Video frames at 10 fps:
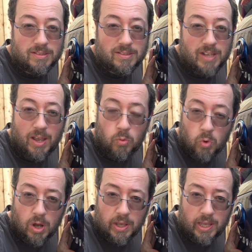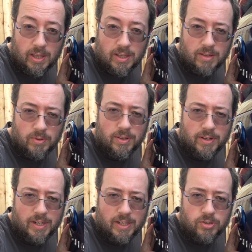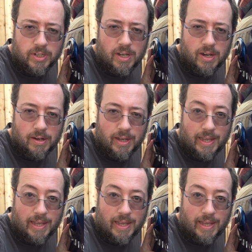saying why we got an electric car